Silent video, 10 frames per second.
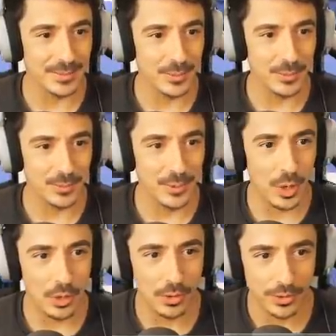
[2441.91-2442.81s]
Well, well,
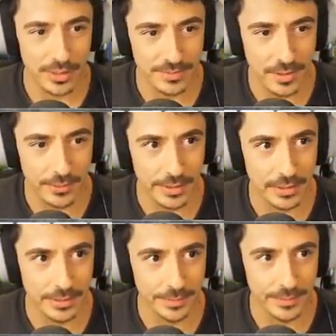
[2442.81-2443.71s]
oh God, he's floating.
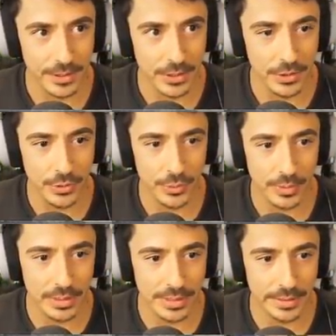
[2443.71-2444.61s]
Look. You
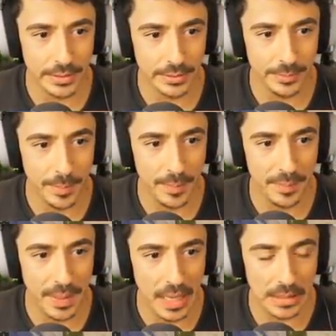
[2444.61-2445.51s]
little
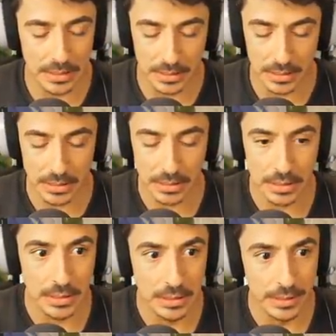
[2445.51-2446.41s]
bastard.
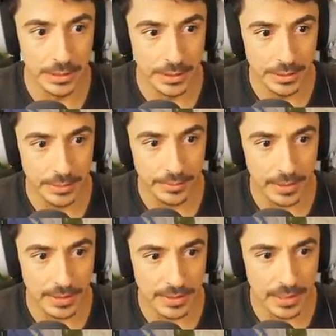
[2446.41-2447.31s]

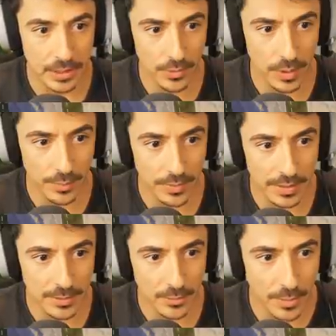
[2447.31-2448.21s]
Right, let's get you up.
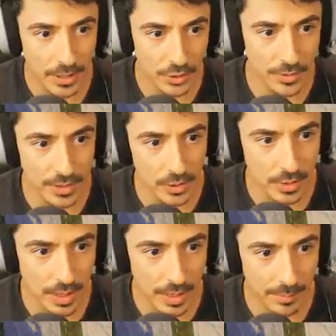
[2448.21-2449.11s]
Let's make sure that you
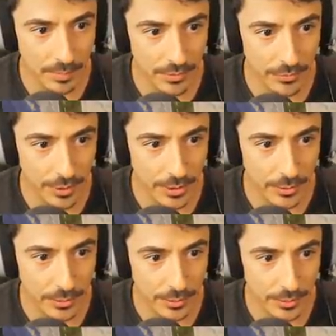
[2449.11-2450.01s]
come
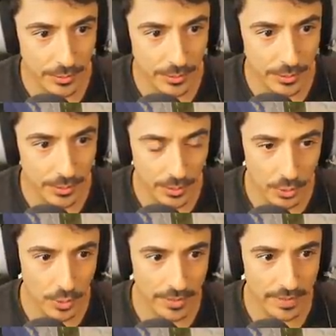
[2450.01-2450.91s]
through.
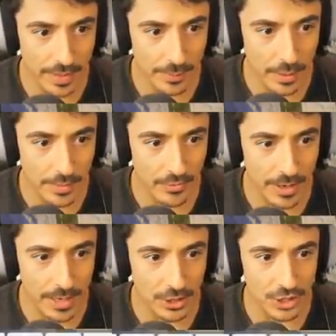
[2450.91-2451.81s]
Oh, I think that might be
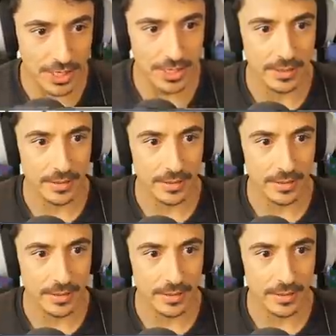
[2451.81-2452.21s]
right, actually.